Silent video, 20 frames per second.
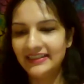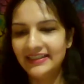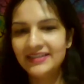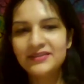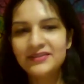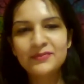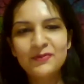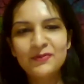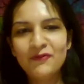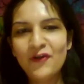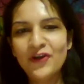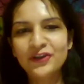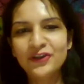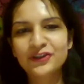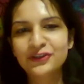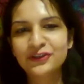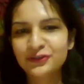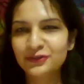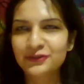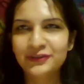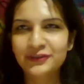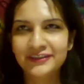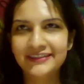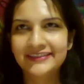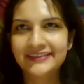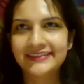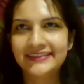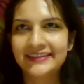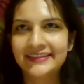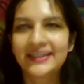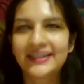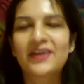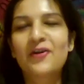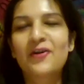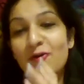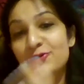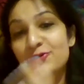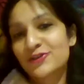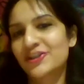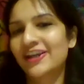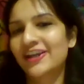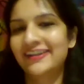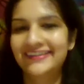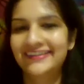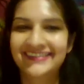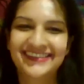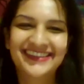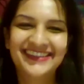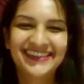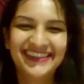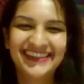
let's move on to coaching.